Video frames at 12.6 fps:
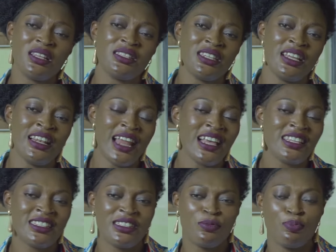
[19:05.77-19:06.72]
the
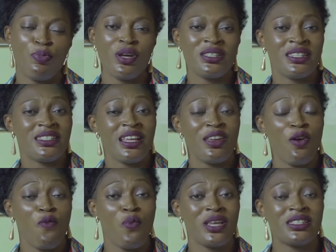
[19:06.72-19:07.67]
last point, instead
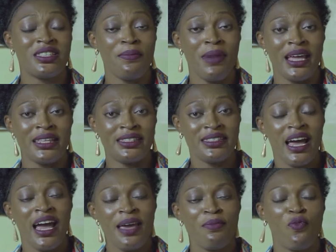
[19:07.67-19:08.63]
of wasting my
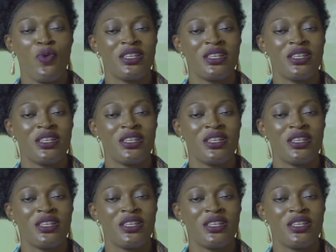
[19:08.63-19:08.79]
time,